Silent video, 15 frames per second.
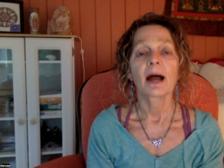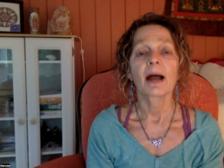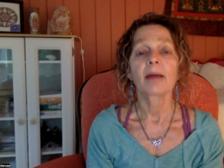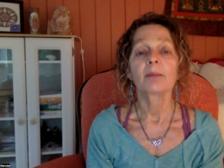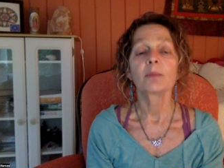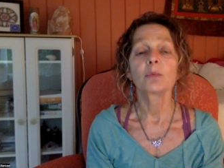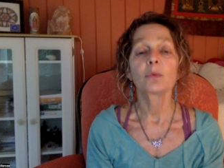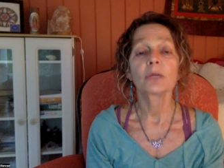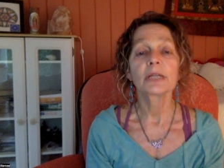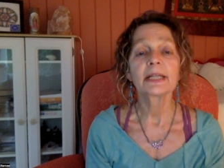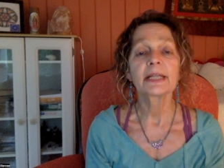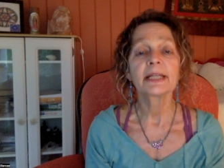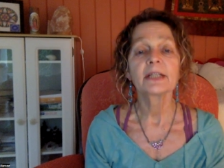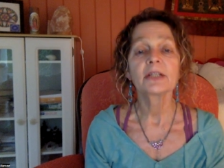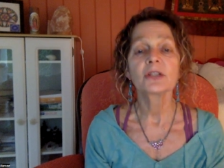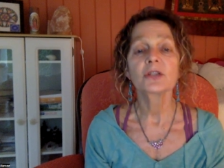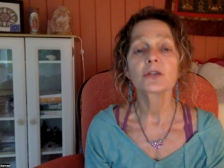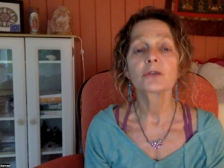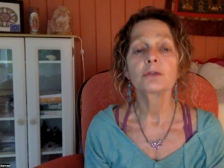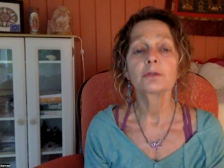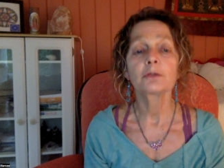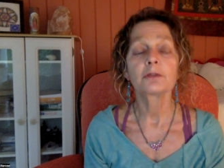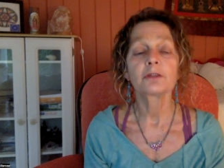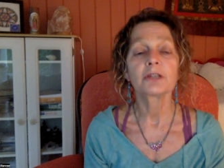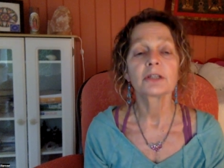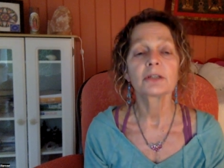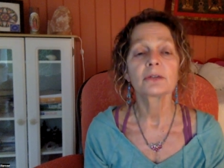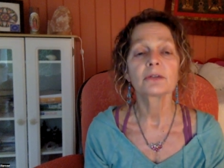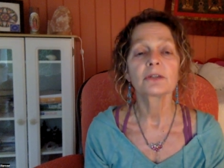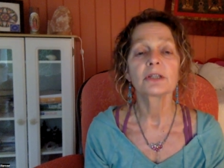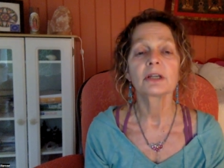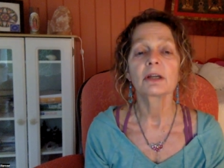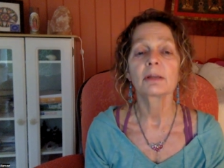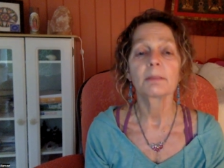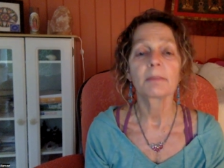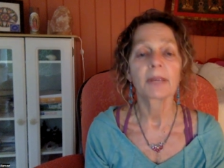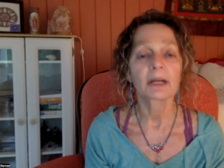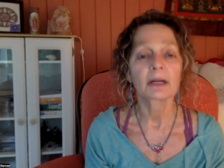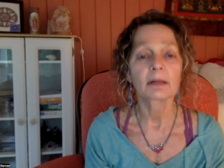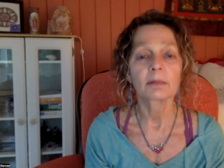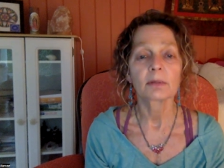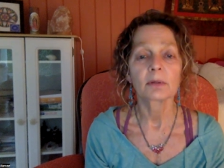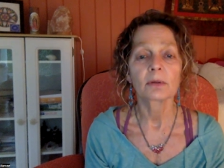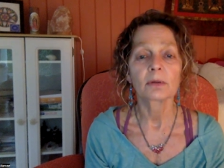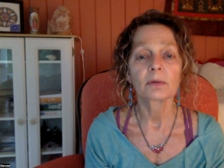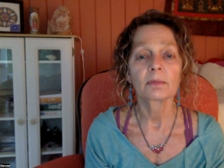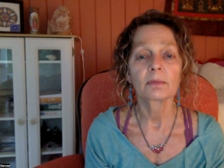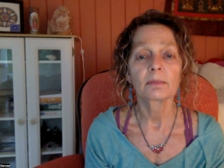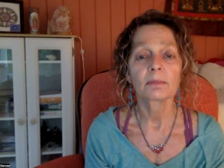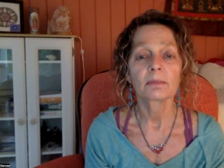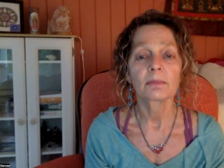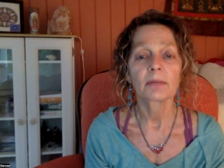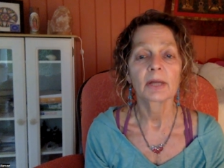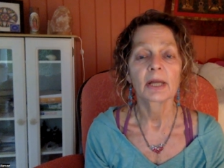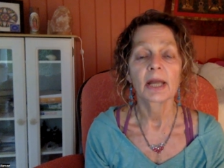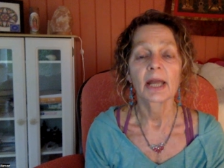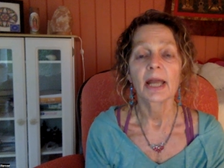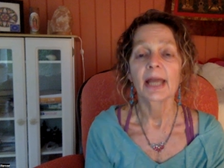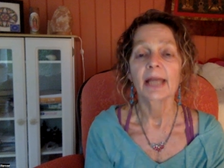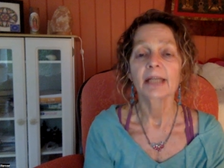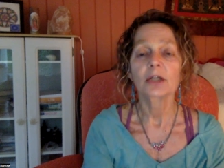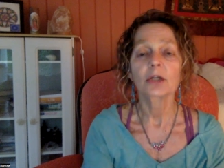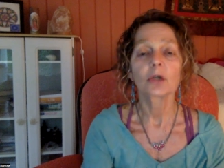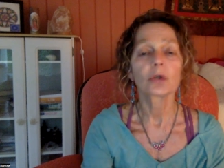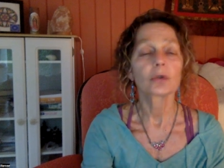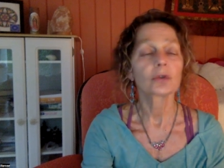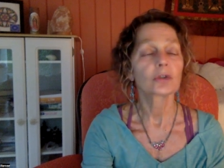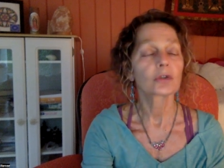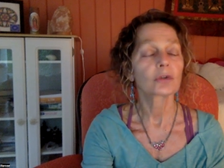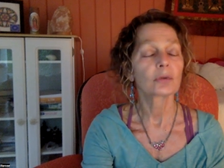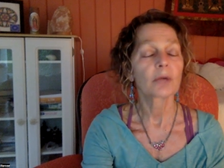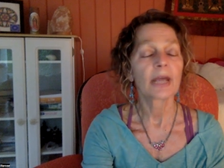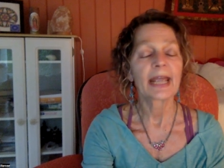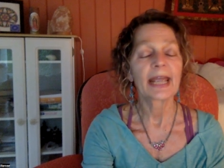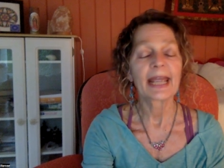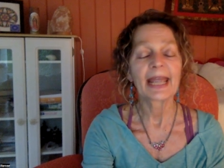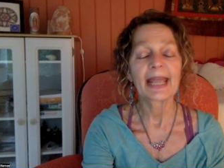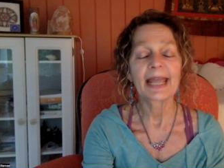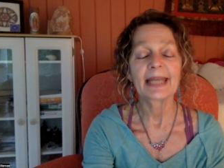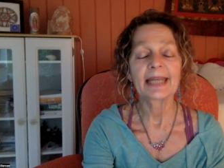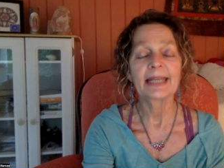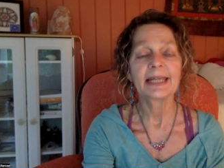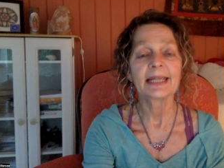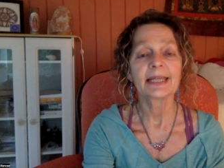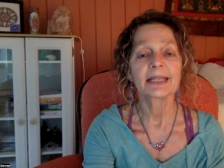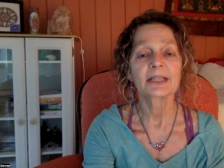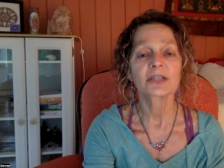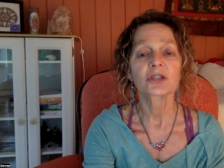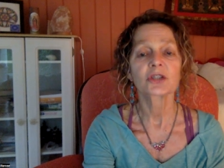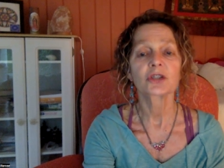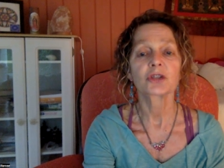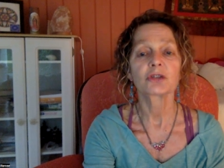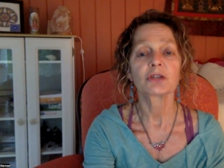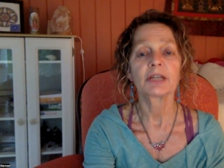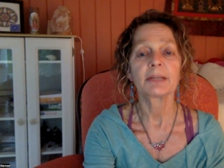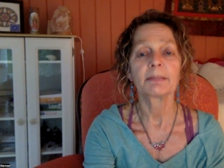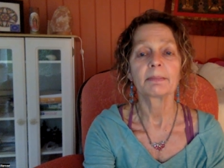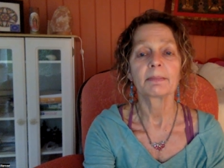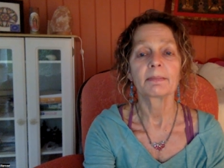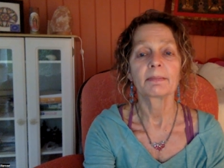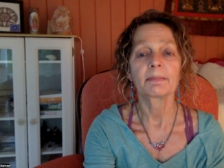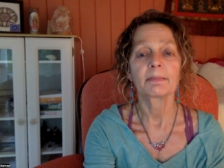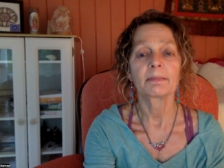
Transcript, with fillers: i'm willing to feel the unbearable and go to any extreme